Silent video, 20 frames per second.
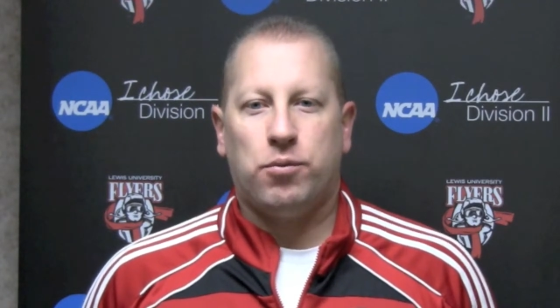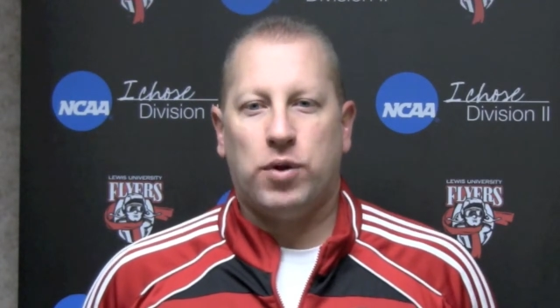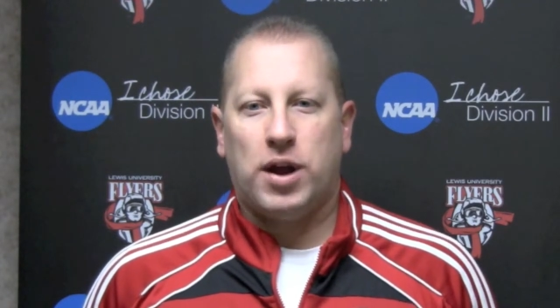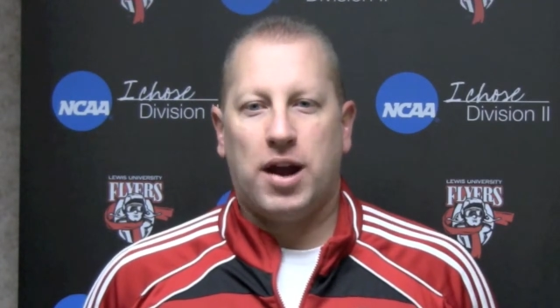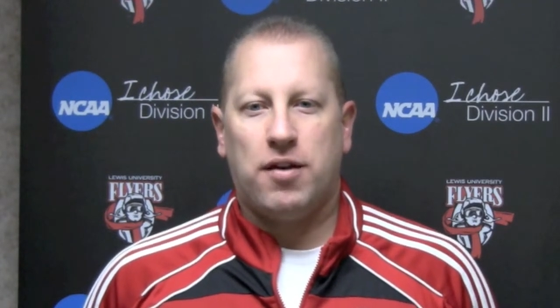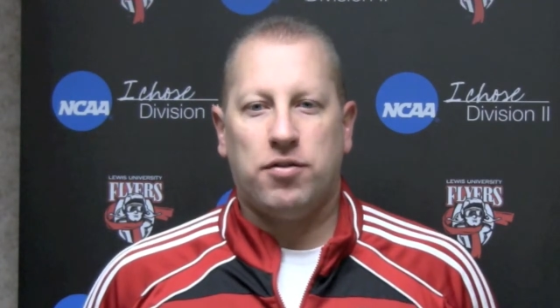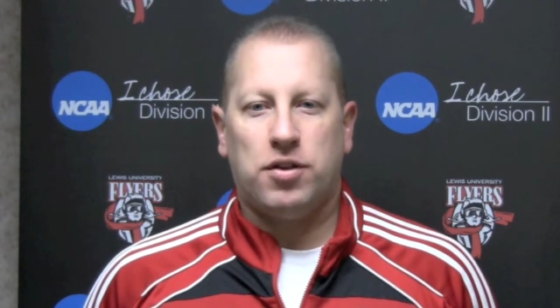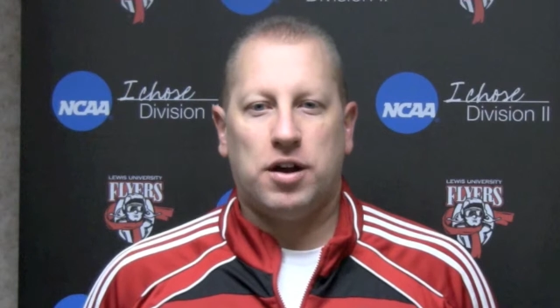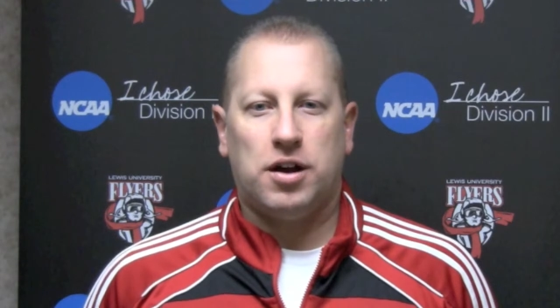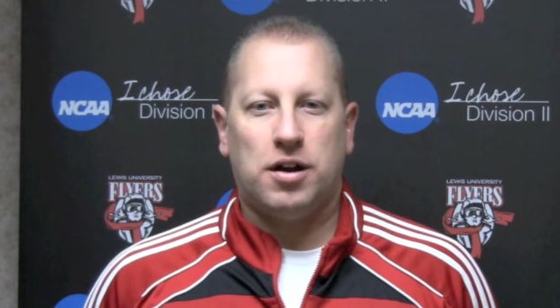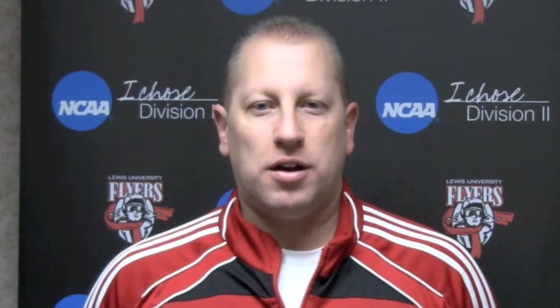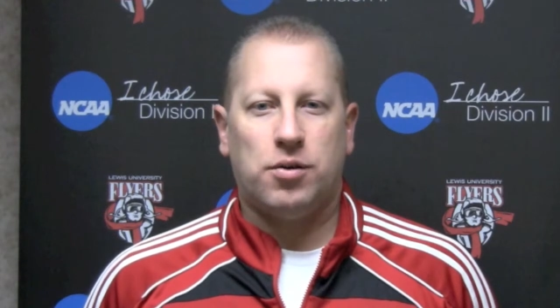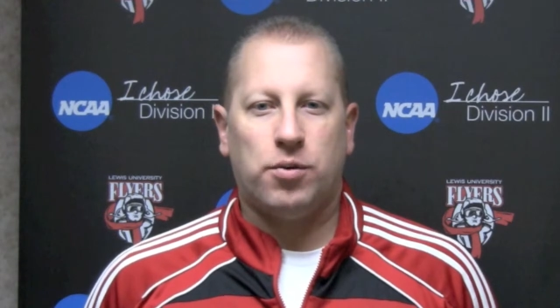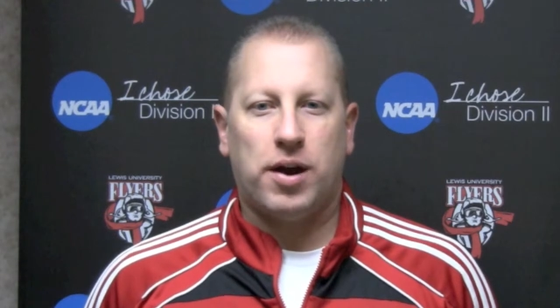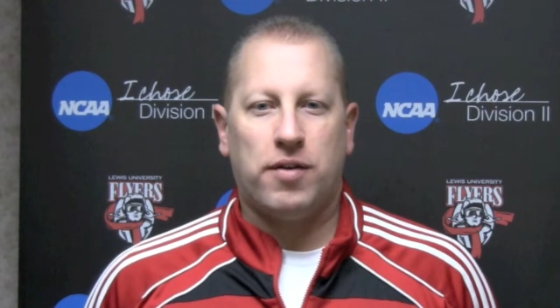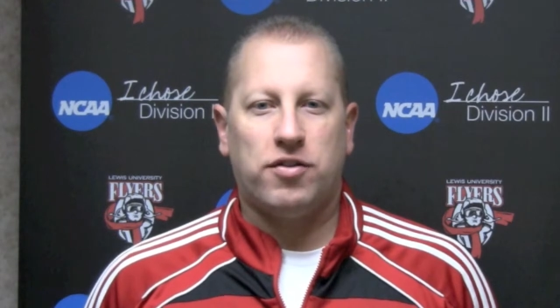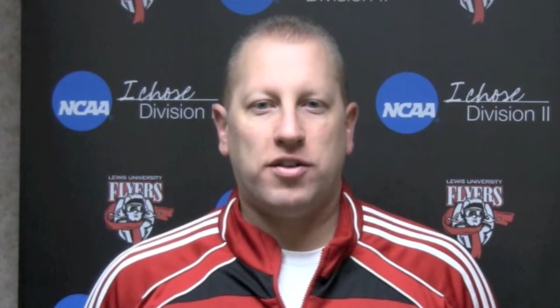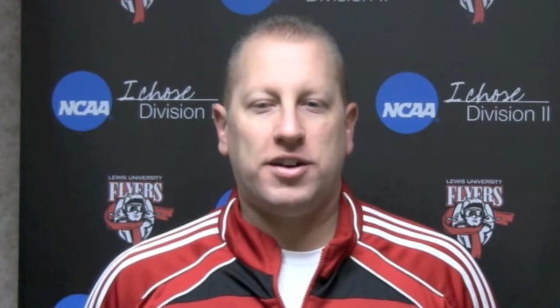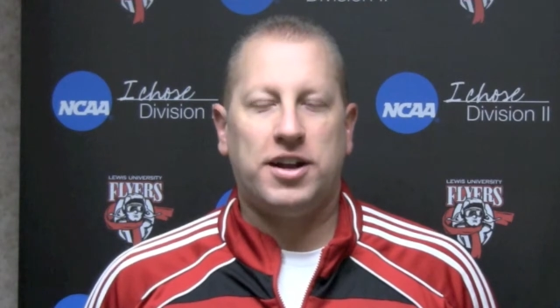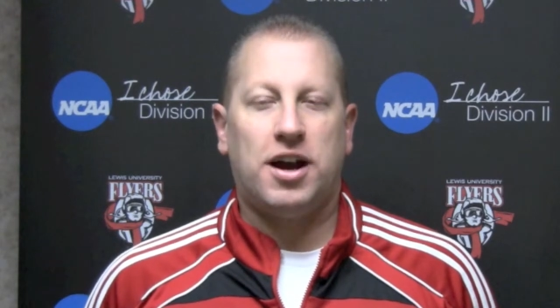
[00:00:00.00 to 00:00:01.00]
We have
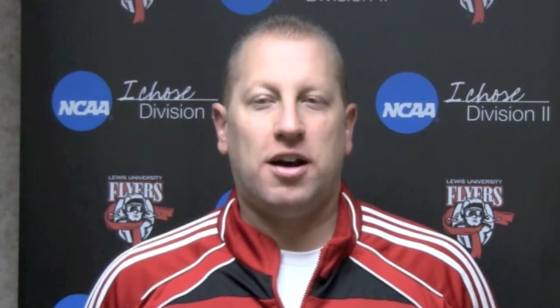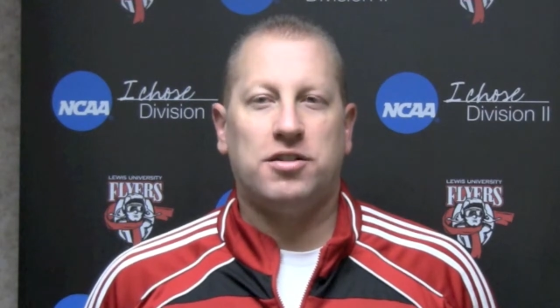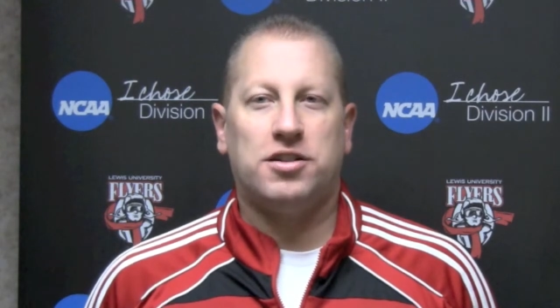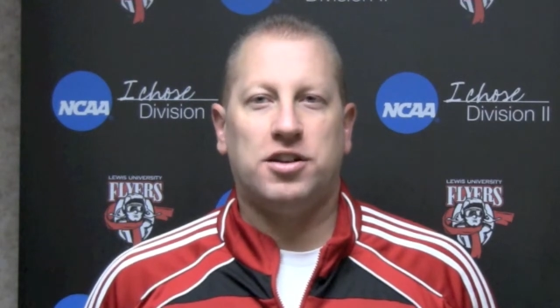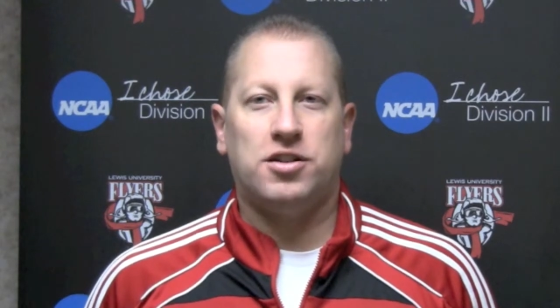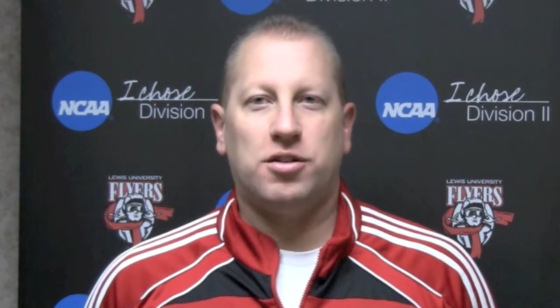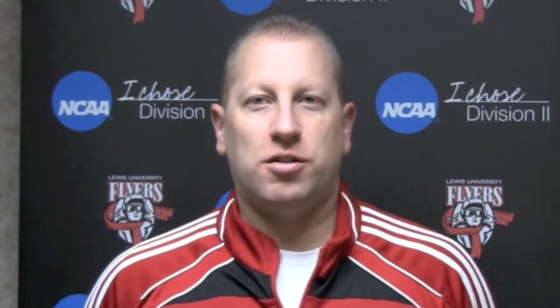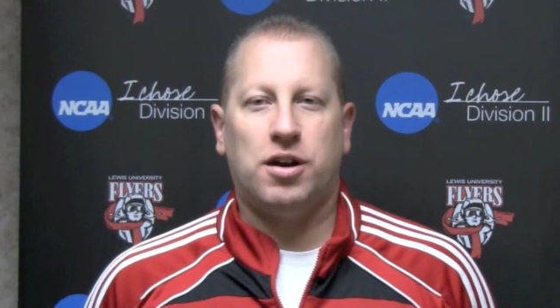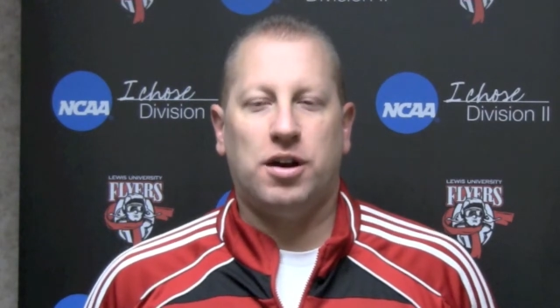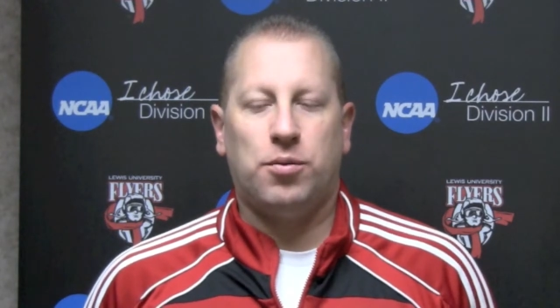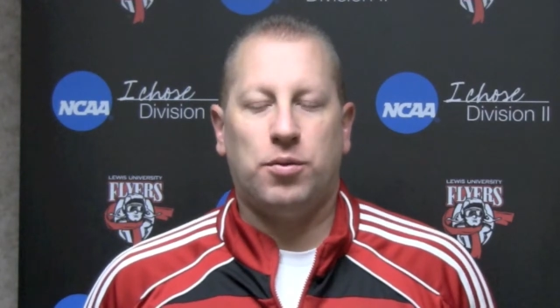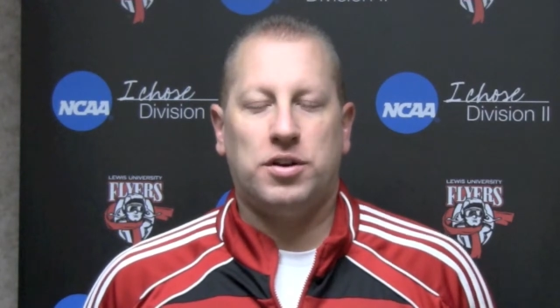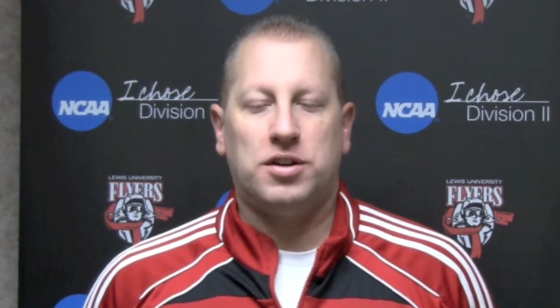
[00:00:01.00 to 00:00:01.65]
the talent to do it.